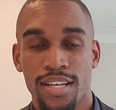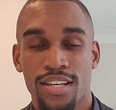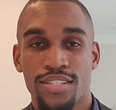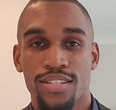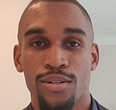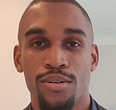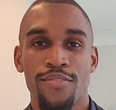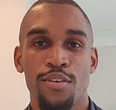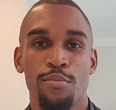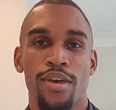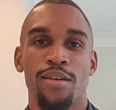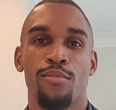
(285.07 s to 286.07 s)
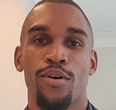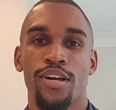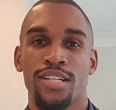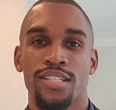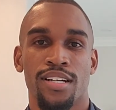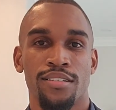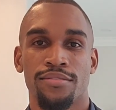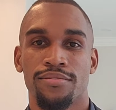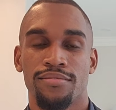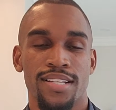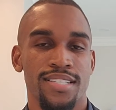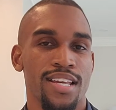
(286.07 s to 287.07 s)
So if you pay a mortgage of,
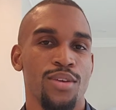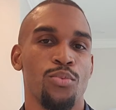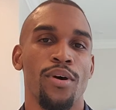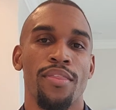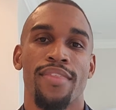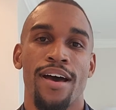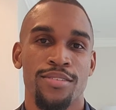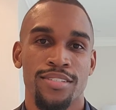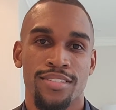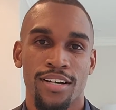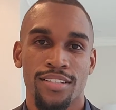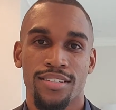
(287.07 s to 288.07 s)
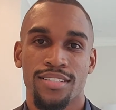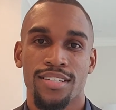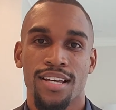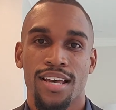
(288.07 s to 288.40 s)
let's say, $1,000,